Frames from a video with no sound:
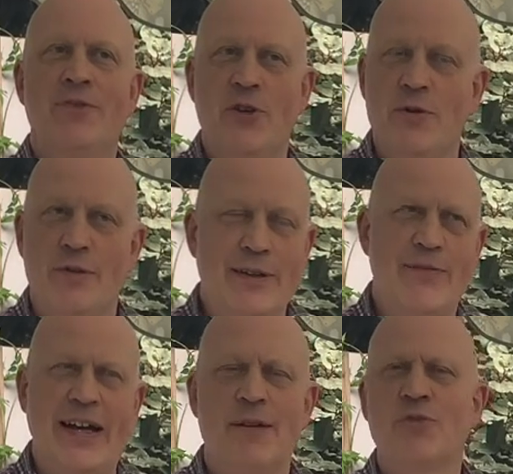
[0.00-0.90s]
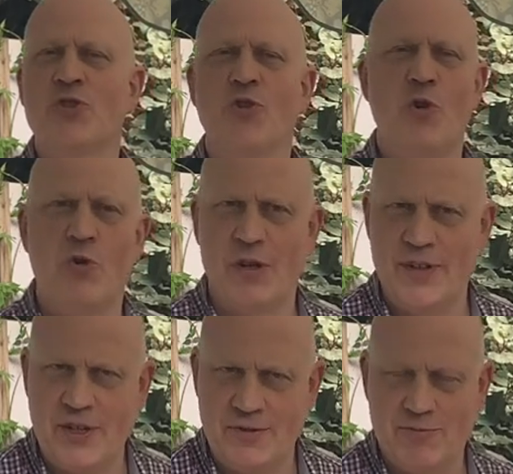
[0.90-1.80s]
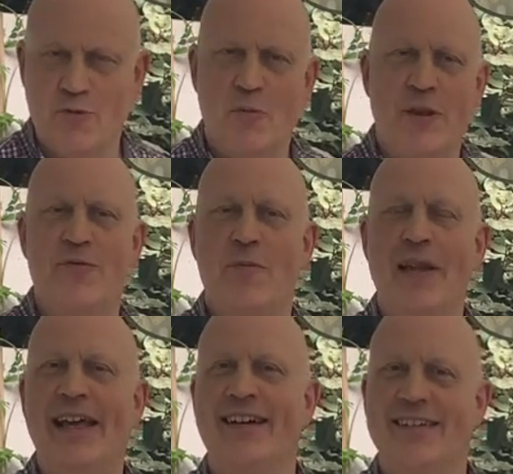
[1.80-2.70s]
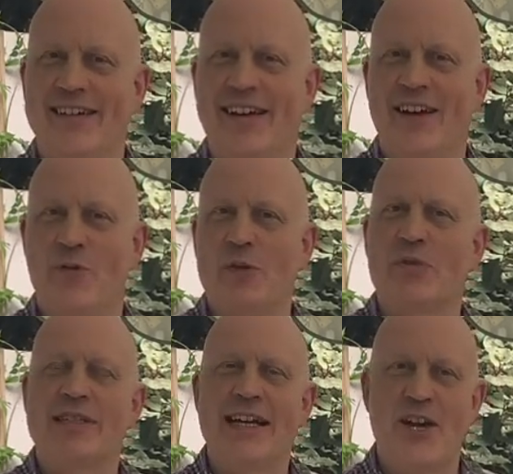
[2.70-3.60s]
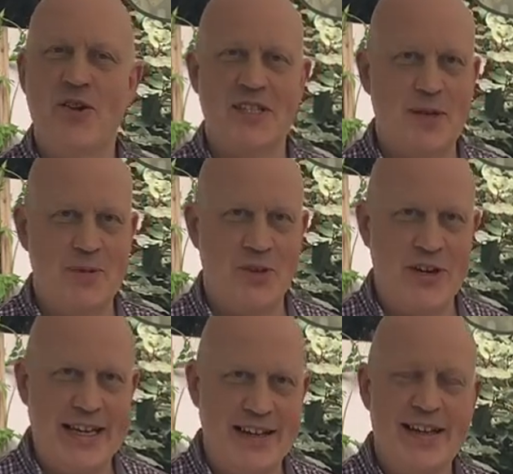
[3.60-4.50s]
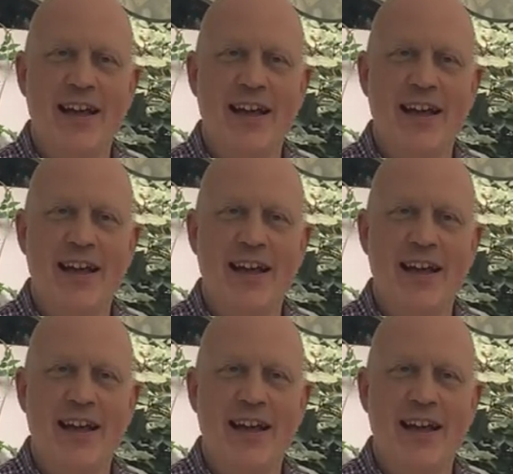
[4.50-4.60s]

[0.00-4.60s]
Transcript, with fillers: of you, in fact, I'm sure all of you will be familiar uh, with Prosecco to some degree.